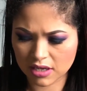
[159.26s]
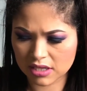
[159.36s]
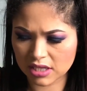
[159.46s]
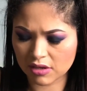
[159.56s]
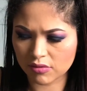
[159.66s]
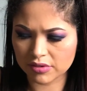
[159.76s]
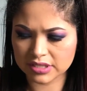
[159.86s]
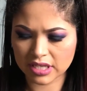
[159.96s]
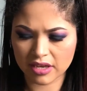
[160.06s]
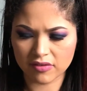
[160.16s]
And they
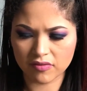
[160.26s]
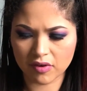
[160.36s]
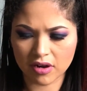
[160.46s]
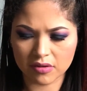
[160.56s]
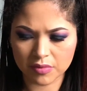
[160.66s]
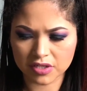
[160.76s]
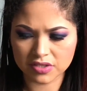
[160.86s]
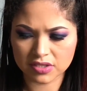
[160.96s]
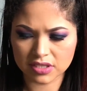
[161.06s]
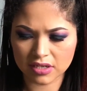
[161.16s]
always have crown
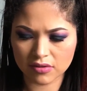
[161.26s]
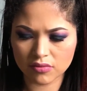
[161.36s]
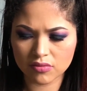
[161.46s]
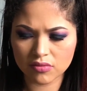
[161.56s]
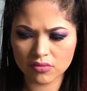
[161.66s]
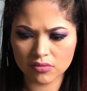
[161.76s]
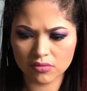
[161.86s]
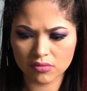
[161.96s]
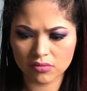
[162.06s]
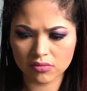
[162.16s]
brushes there.
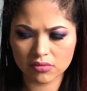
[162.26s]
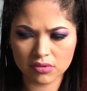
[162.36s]
Ooh.